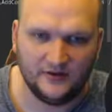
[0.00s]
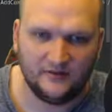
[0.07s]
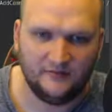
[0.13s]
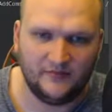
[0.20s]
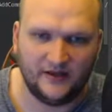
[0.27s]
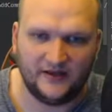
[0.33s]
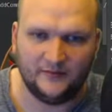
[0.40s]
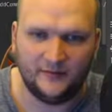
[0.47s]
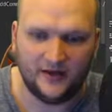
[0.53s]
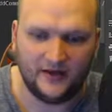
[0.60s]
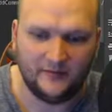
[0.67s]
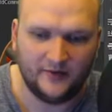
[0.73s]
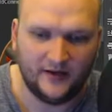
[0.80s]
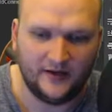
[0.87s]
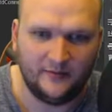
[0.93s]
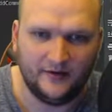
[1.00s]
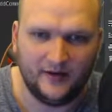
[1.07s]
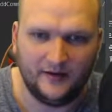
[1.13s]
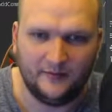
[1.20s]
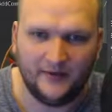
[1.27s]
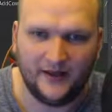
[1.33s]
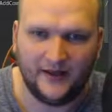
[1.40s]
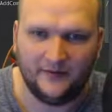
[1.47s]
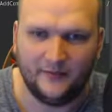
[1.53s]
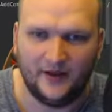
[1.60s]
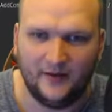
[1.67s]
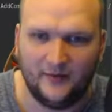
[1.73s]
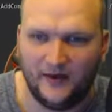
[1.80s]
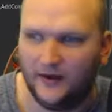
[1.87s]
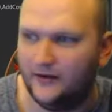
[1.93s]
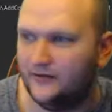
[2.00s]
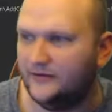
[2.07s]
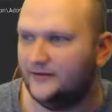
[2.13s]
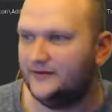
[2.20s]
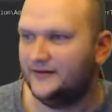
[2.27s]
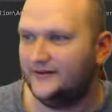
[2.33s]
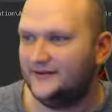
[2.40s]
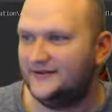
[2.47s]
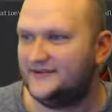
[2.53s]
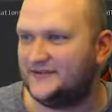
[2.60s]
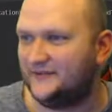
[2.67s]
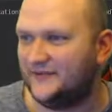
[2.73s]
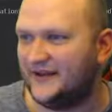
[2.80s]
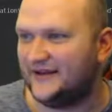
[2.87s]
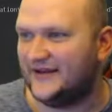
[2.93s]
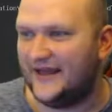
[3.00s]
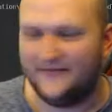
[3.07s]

blah, blah, blah, blah, blah, blah, blah, blah. Something like that.